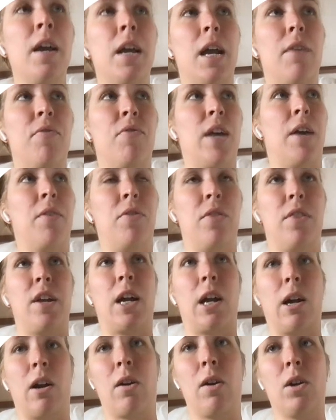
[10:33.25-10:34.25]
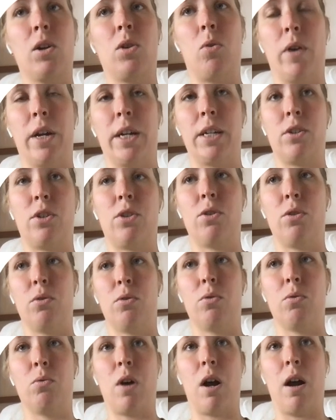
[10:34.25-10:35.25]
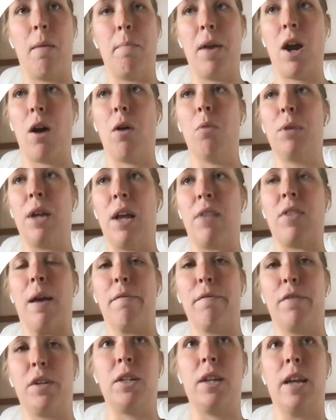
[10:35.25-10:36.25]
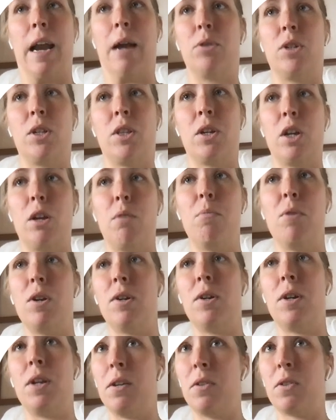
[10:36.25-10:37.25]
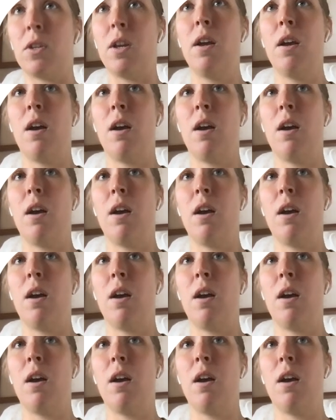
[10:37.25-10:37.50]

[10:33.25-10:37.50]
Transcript: and then they're going to help get that funding out to the communities,